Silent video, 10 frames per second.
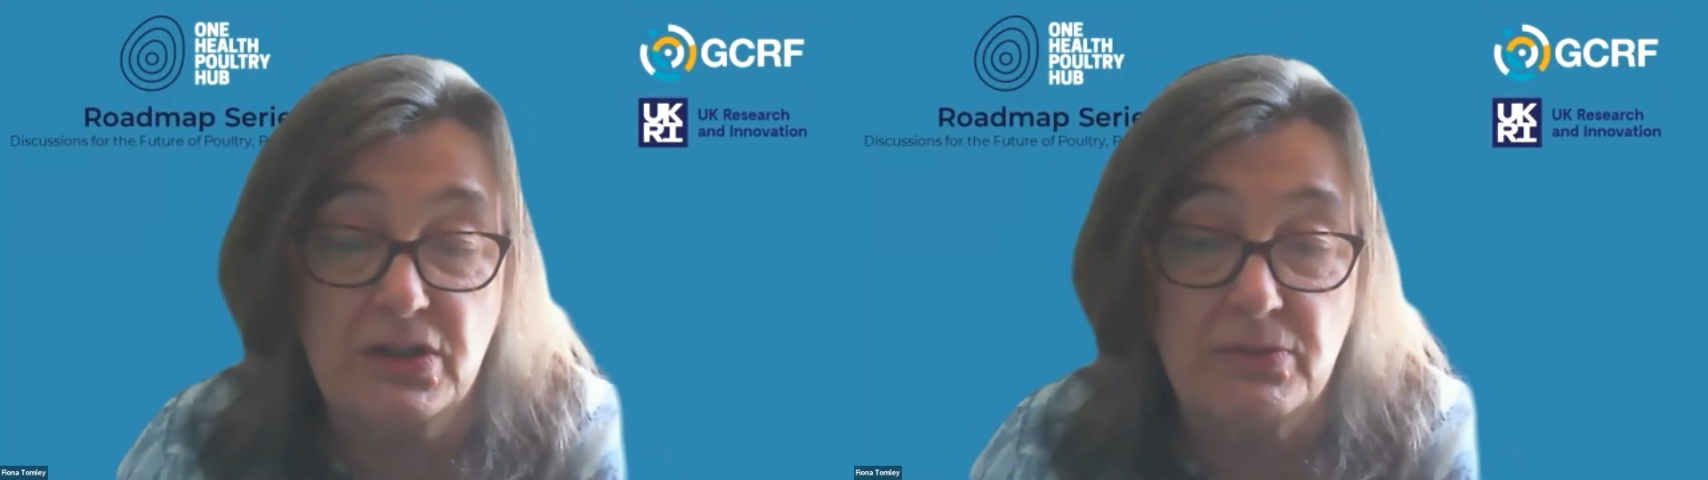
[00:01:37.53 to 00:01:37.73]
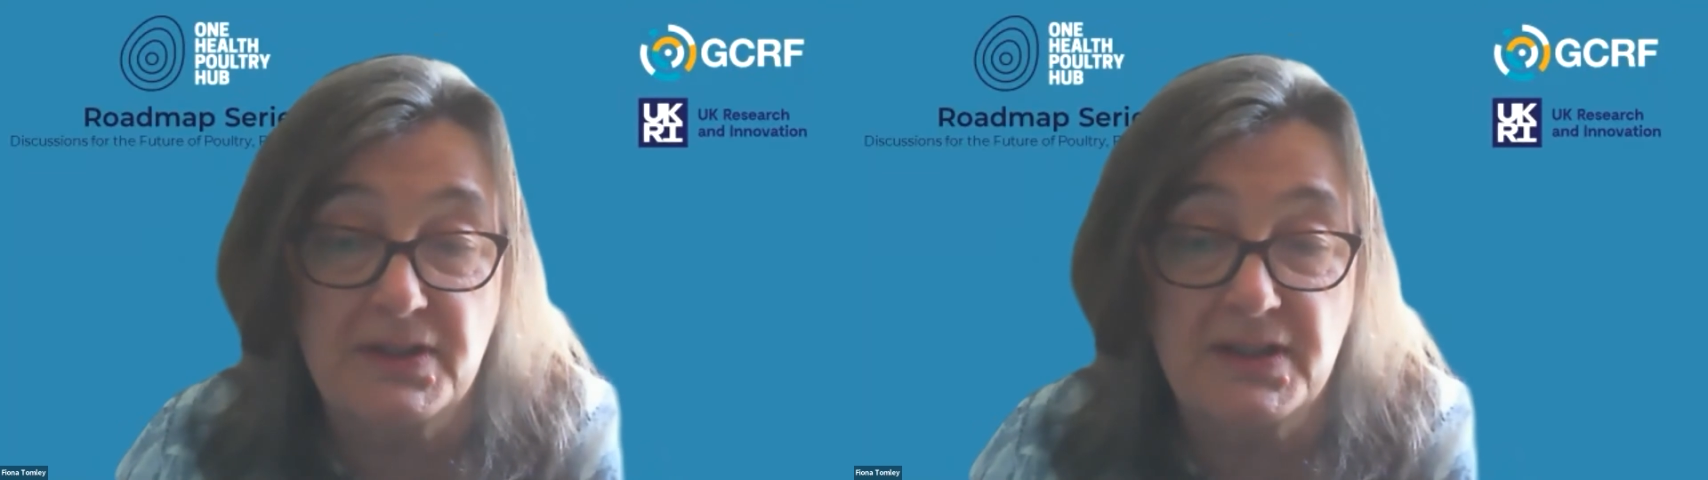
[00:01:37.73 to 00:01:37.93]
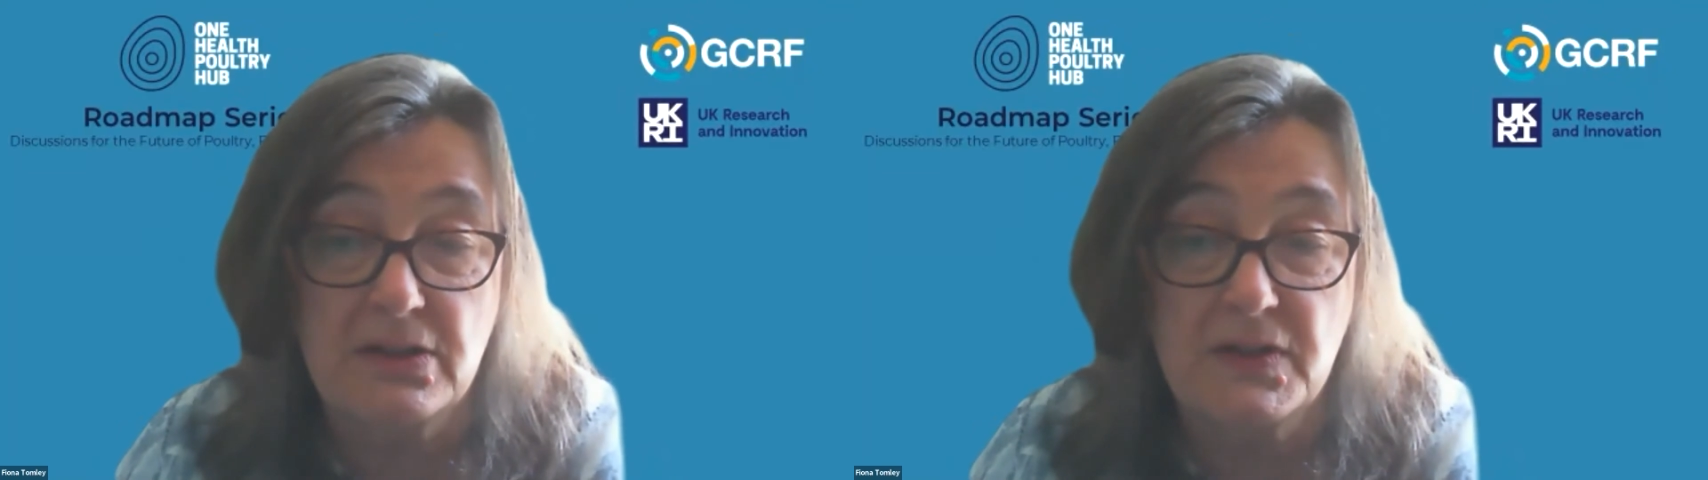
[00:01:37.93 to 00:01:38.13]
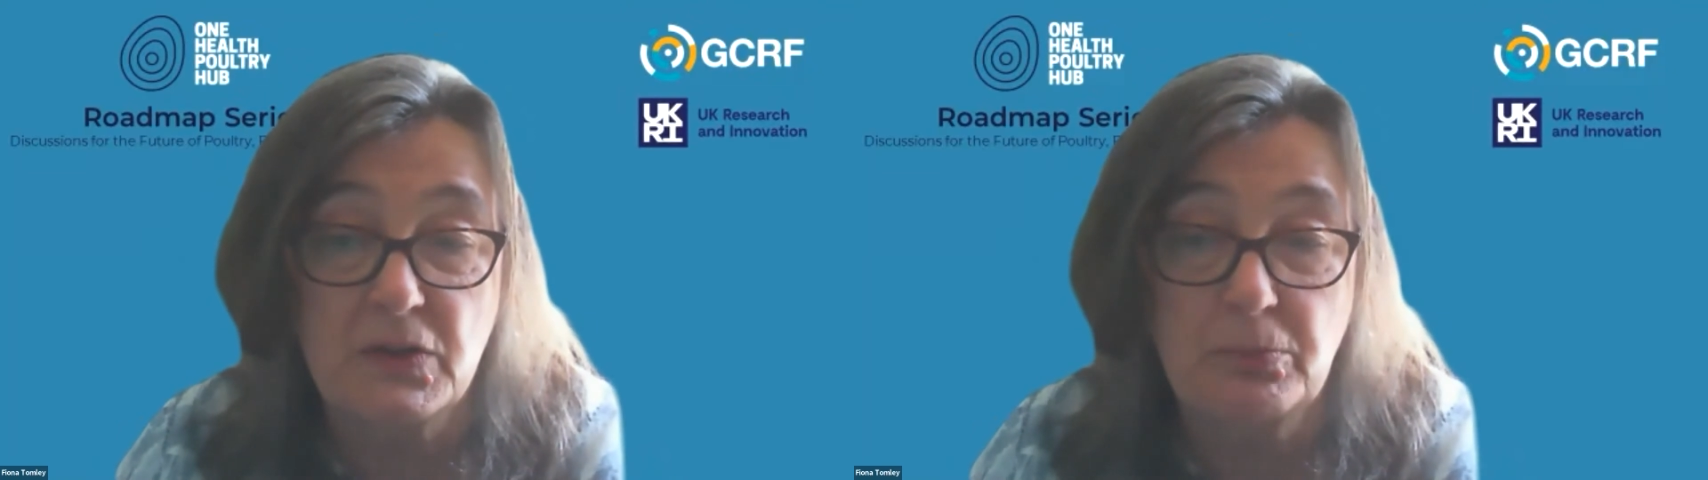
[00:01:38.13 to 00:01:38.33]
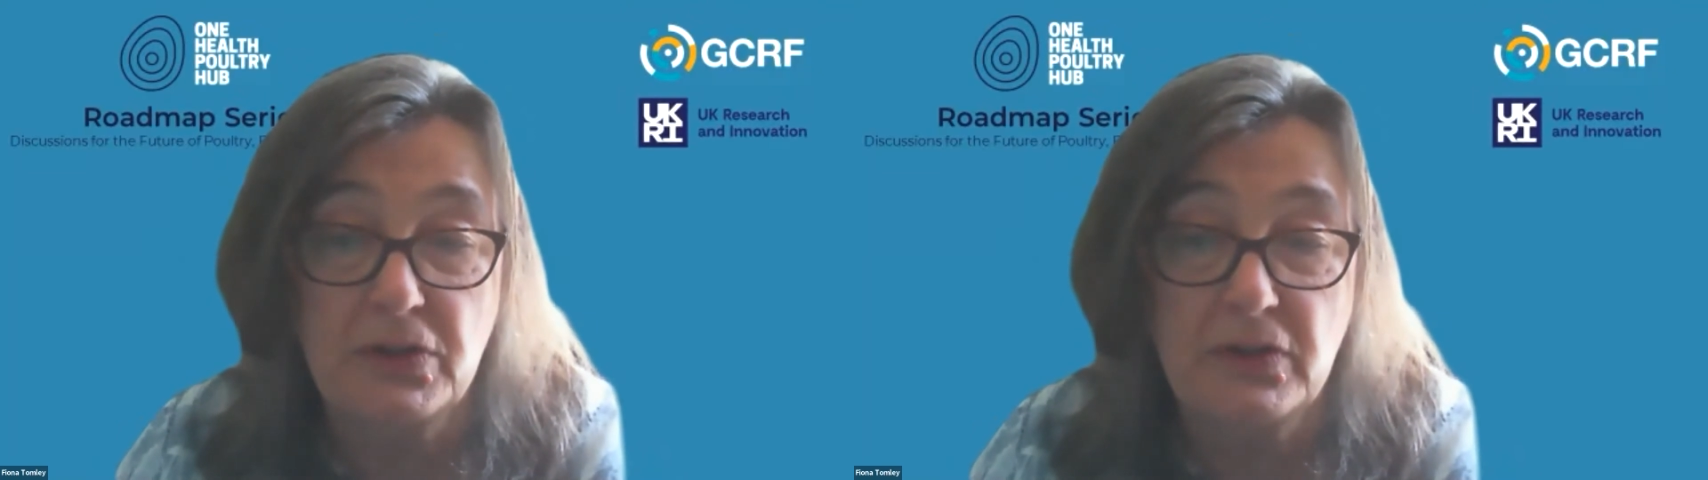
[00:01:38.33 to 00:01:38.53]
to a series
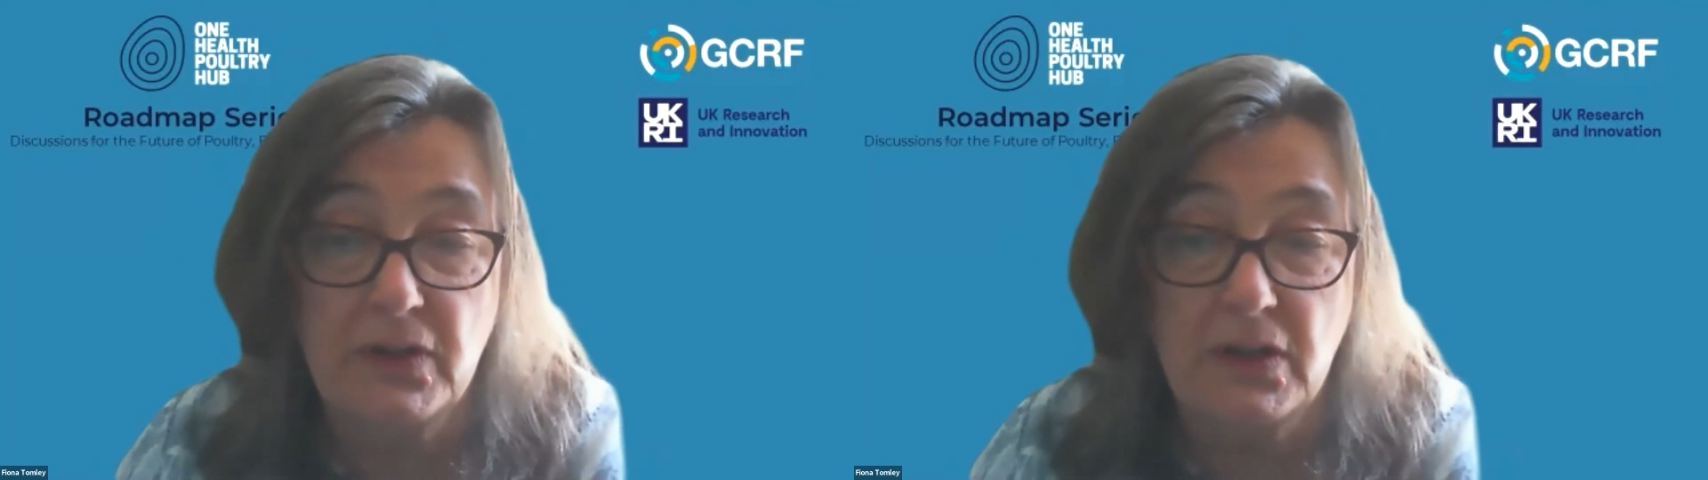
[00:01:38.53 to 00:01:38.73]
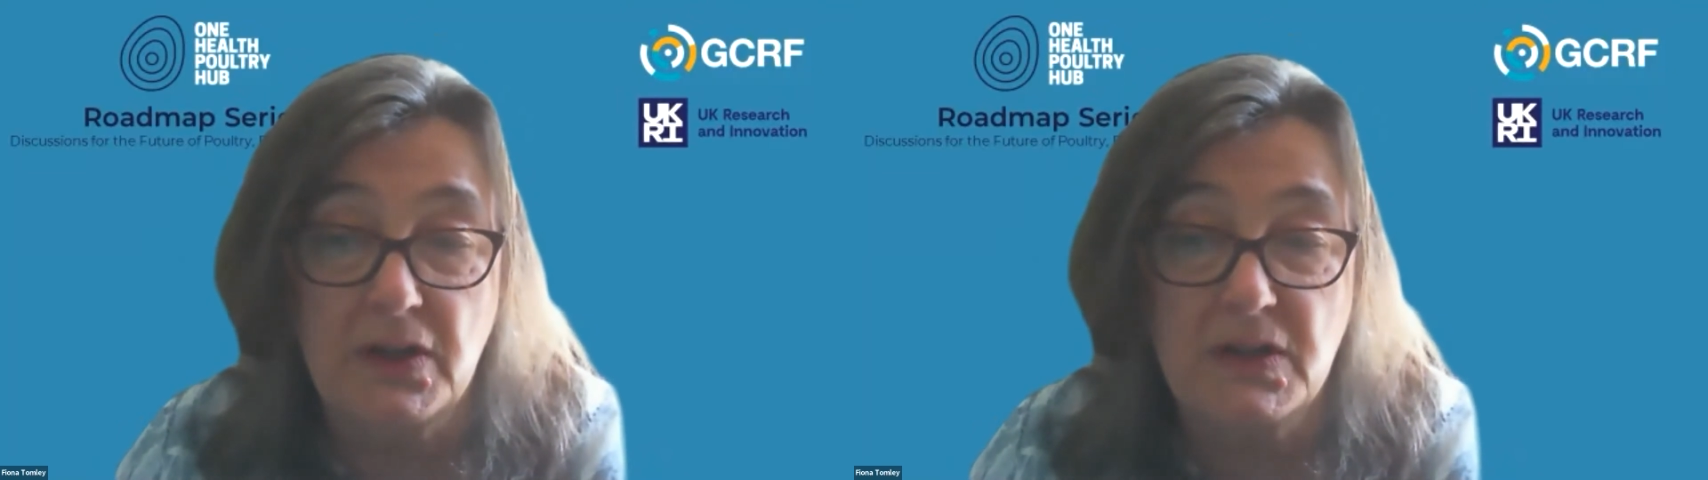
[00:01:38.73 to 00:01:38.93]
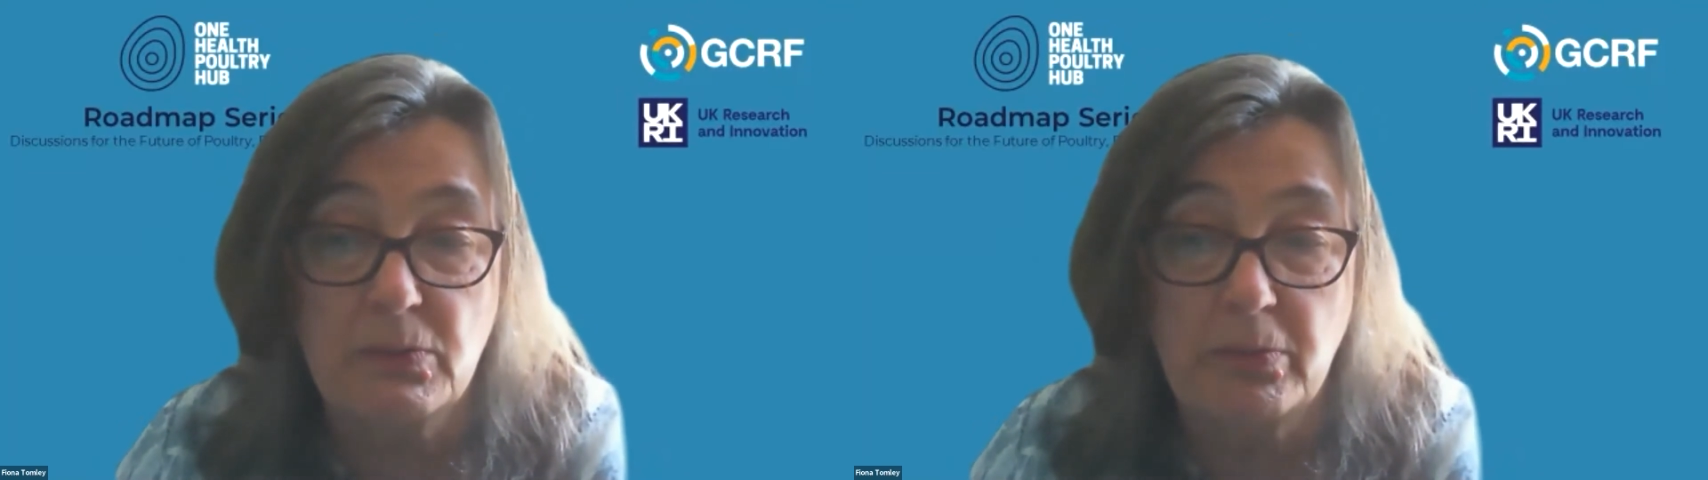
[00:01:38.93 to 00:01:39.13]
of briefing notes we're